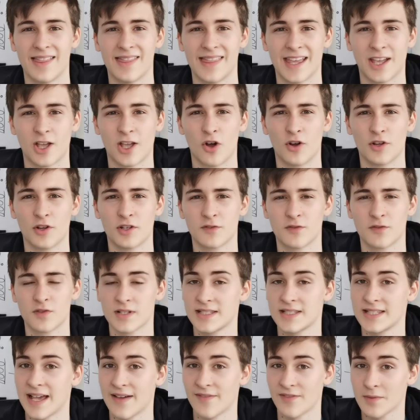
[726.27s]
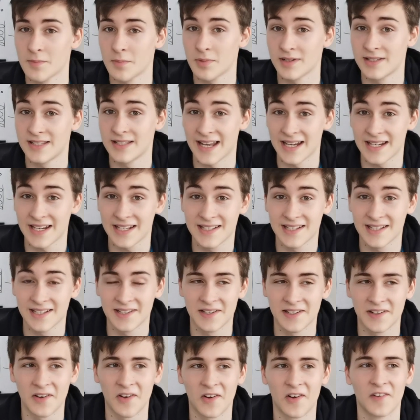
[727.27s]
They count for 7%
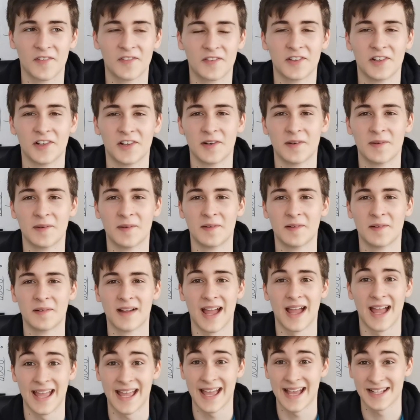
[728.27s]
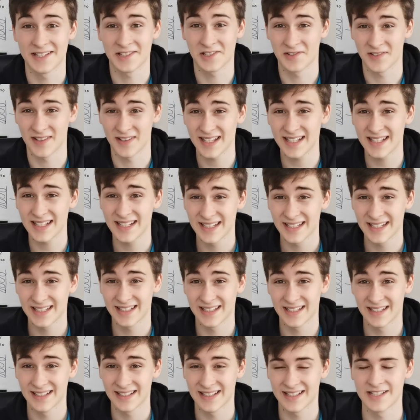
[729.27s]
of your AS grade.
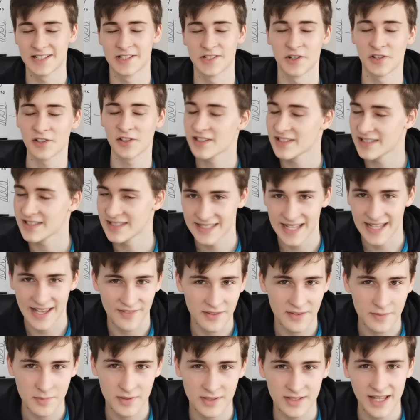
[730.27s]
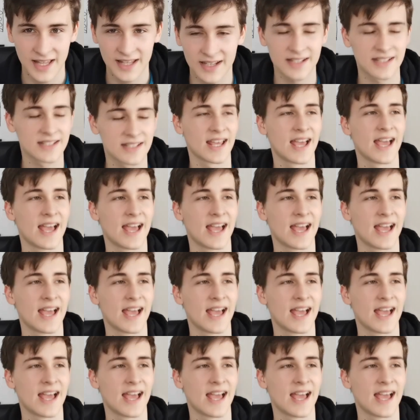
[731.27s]
Solid 7%.